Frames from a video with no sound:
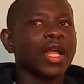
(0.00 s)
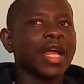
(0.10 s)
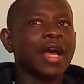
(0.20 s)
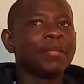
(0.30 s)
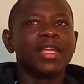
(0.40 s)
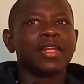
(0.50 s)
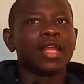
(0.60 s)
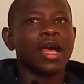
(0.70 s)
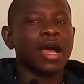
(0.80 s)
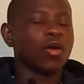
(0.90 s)
come in,
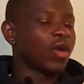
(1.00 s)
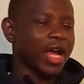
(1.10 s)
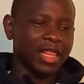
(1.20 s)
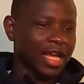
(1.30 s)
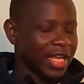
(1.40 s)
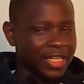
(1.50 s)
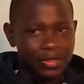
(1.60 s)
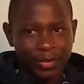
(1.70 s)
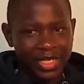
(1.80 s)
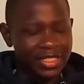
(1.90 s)
how other
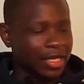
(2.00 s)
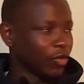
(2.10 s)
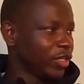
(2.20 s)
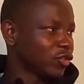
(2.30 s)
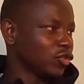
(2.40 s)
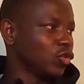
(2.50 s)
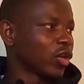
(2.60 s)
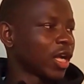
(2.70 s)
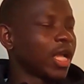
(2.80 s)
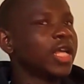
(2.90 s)
experts are going to
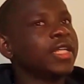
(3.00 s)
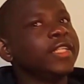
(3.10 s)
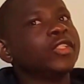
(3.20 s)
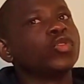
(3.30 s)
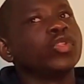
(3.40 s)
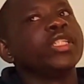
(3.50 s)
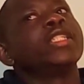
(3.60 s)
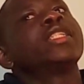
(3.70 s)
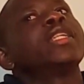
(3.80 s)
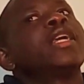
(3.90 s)
look into
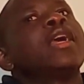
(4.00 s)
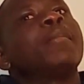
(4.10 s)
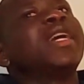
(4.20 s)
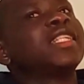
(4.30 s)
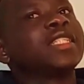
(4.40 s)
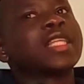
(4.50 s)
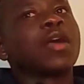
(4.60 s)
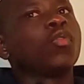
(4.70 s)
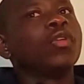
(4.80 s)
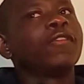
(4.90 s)
it. But it is
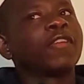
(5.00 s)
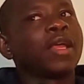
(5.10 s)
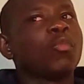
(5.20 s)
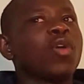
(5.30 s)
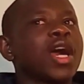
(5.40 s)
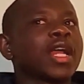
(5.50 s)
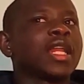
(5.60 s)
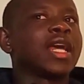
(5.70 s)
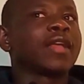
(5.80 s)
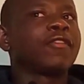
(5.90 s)
a good framework,
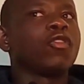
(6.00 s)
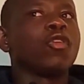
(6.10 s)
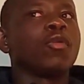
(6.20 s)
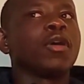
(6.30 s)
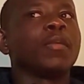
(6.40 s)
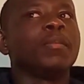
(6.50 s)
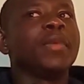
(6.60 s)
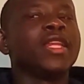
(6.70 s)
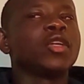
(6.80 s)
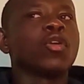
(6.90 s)
like for
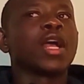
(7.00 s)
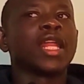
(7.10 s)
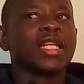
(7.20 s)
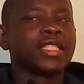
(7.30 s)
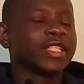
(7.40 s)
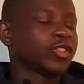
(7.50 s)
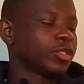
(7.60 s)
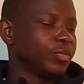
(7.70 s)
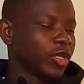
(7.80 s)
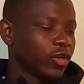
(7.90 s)
many organizations,
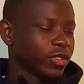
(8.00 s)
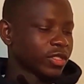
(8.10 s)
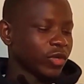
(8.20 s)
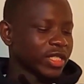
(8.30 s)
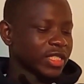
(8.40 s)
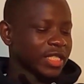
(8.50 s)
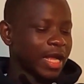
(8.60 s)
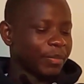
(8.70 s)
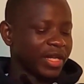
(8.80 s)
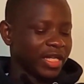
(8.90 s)
because what is
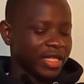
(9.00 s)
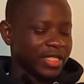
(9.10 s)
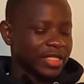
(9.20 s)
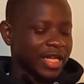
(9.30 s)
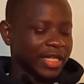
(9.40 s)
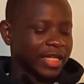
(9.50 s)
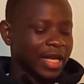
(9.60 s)
happening is that